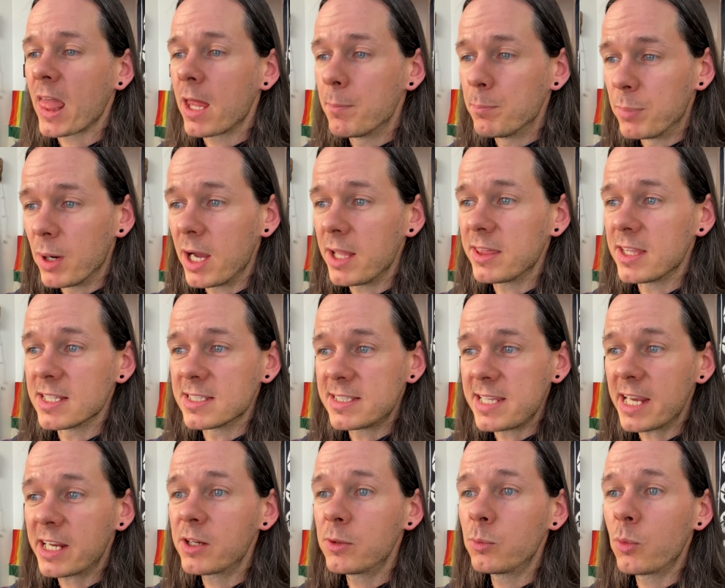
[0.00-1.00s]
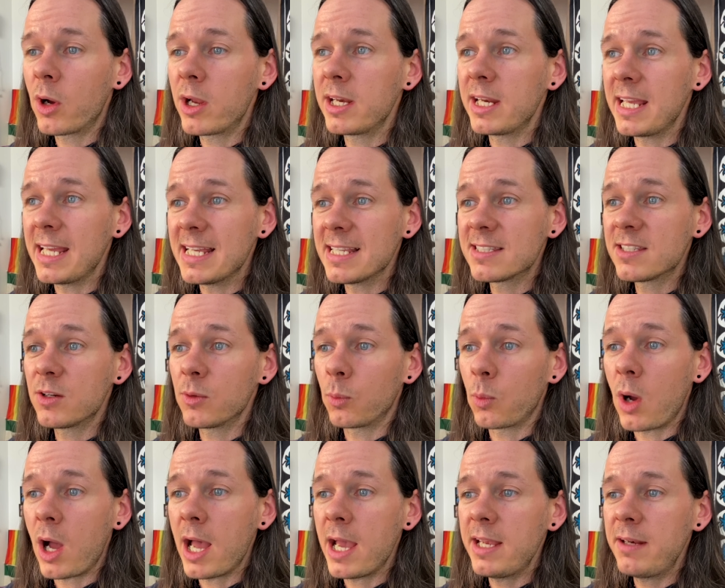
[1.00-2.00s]
but the second one isn't
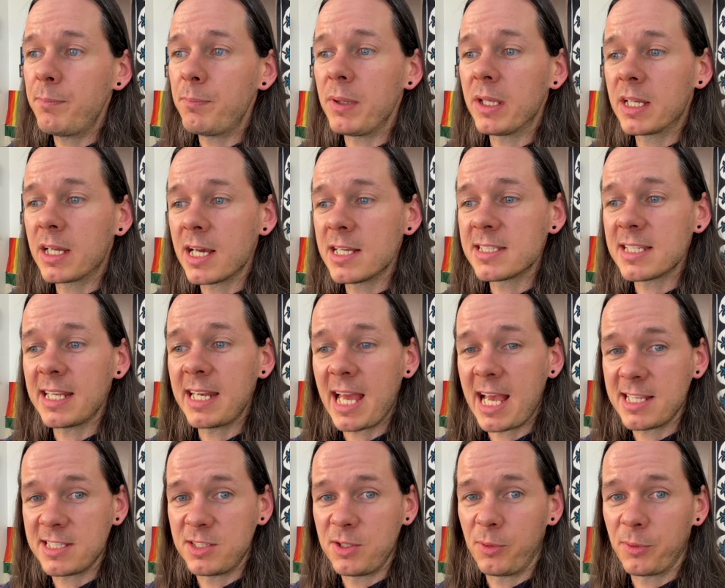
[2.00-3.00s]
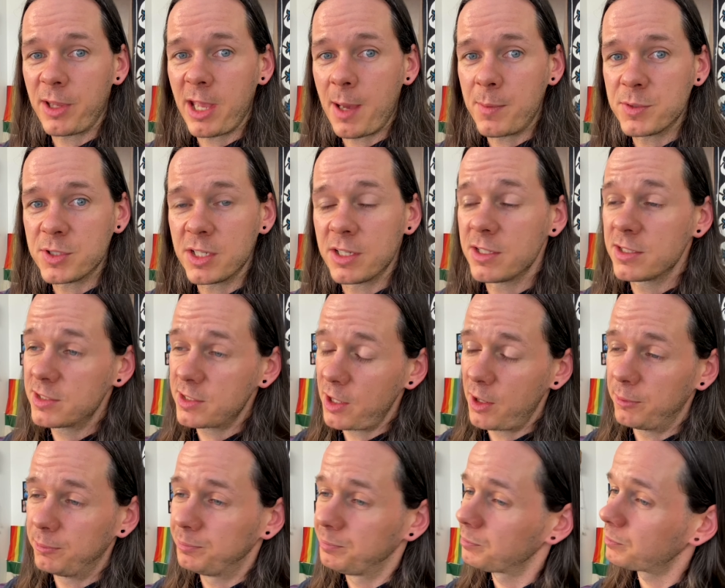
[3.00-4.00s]
wide because it has no caption.
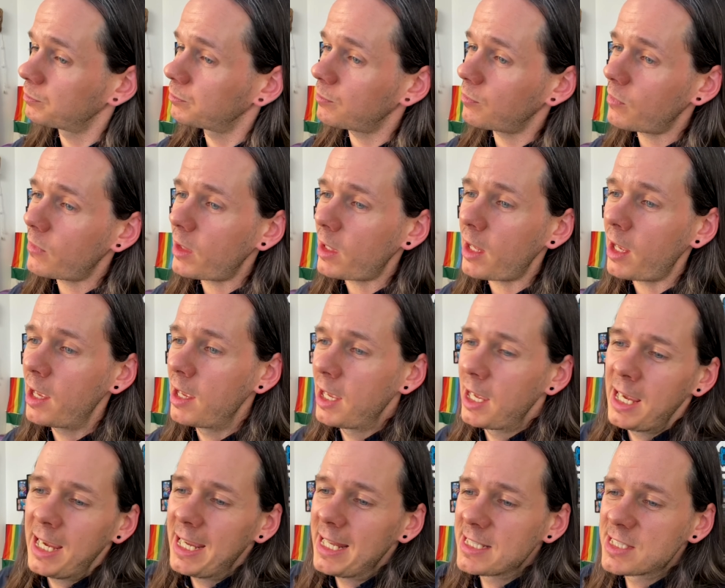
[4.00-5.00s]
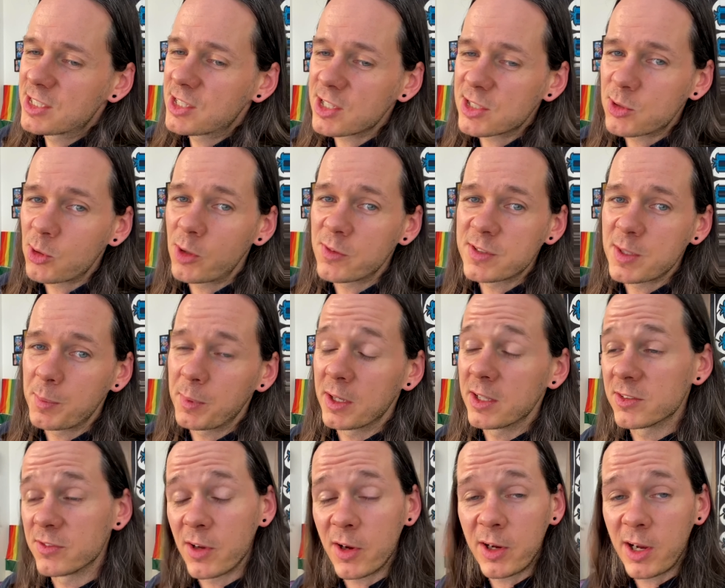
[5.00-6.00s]
So it's just sort of something
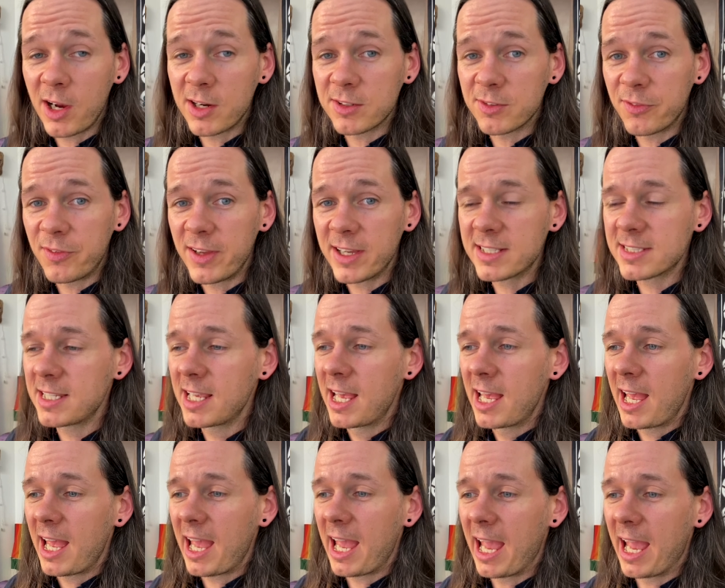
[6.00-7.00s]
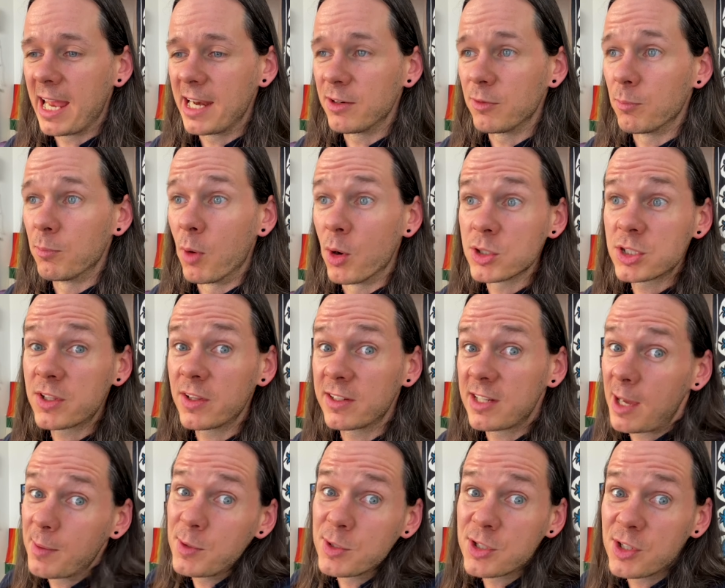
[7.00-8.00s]
that's very hard to fix. And most of the
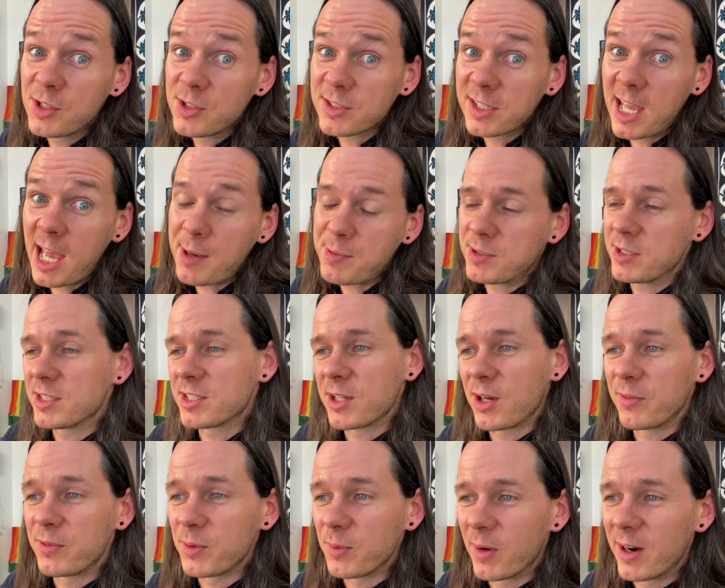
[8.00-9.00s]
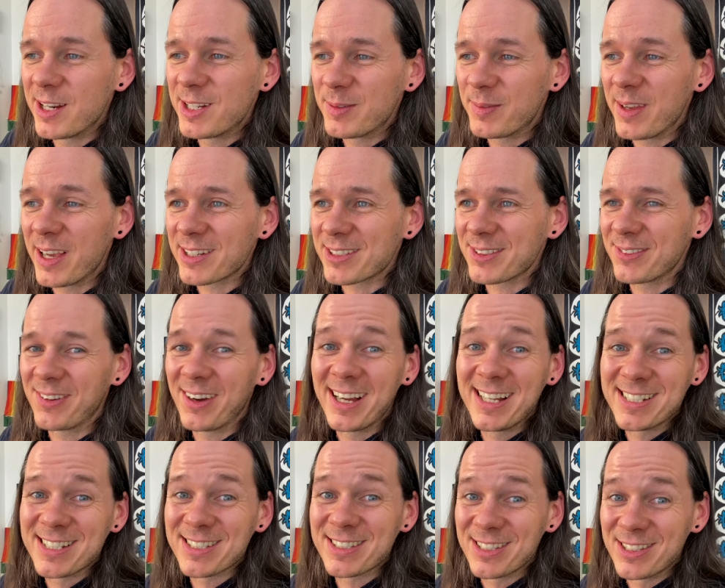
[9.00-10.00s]
time you should use a caption. So if you want it to be extra
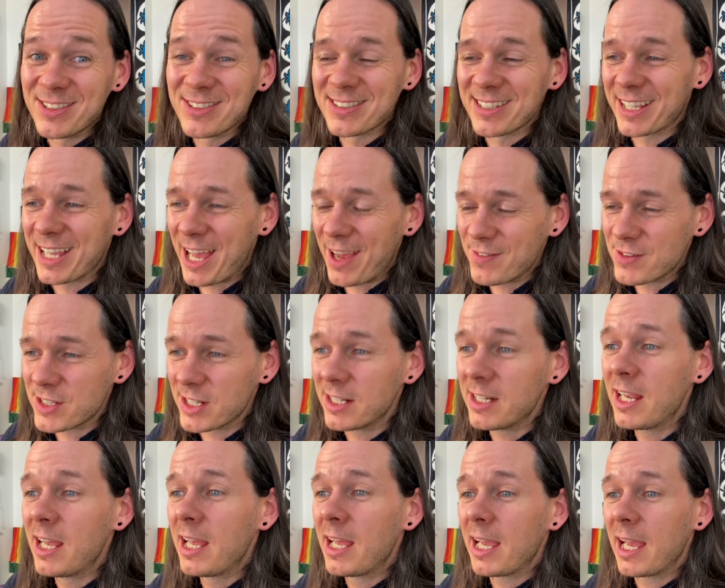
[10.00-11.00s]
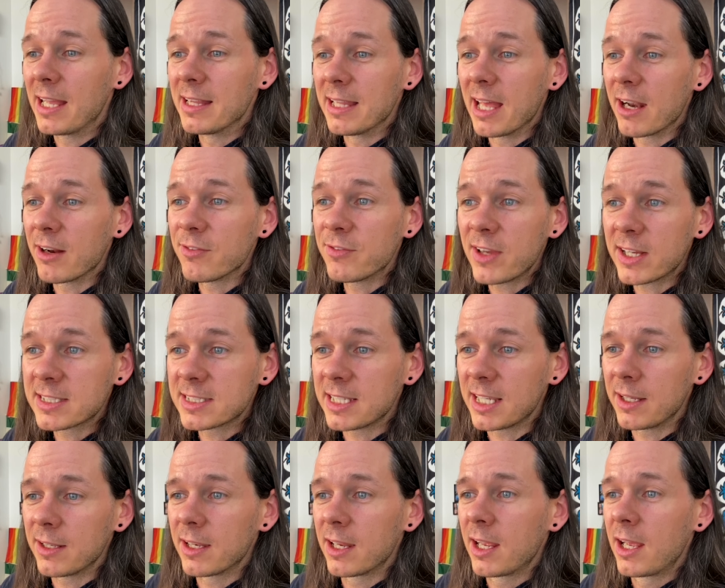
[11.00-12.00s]
wide, just use the caption and that'll fix it.